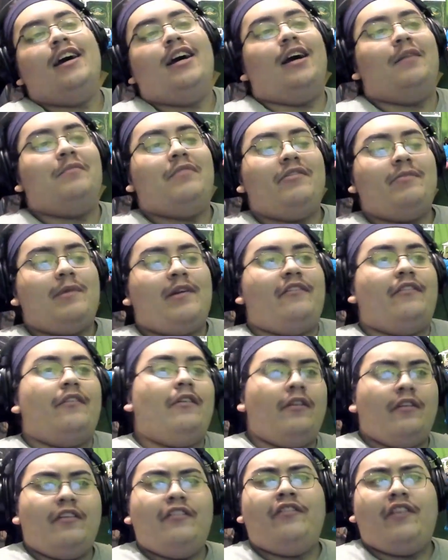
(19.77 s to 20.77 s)
They've been
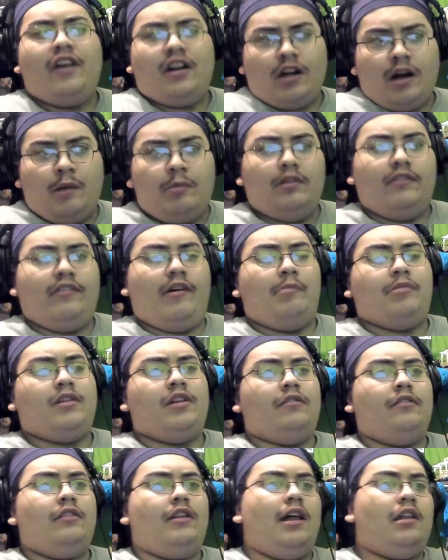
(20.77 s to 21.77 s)
a fun couple of
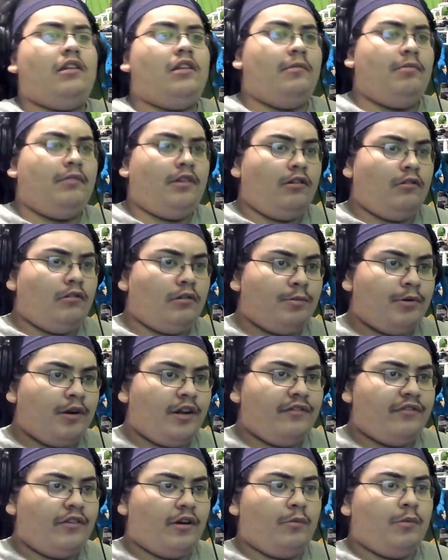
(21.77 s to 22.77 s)
episodes. Last episode was pretty
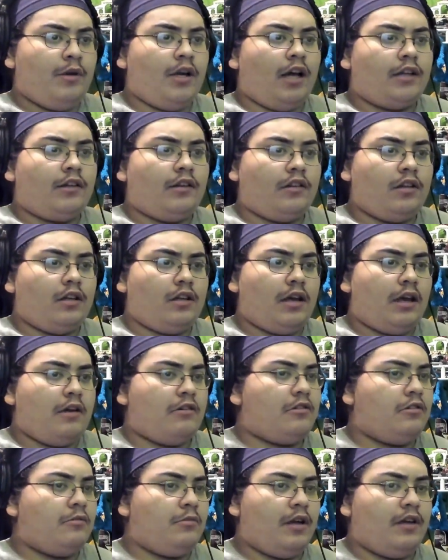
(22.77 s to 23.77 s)
fun. We got to see a
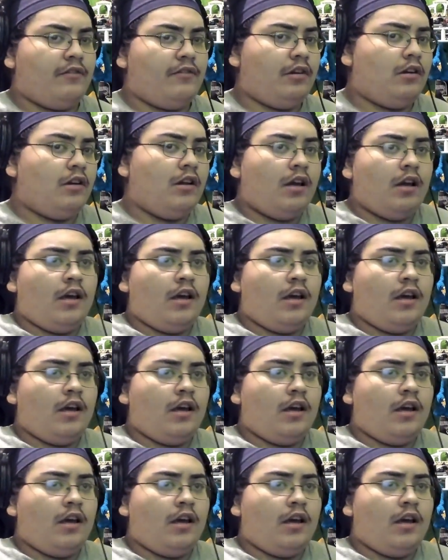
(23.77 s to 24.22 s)
character we haven't.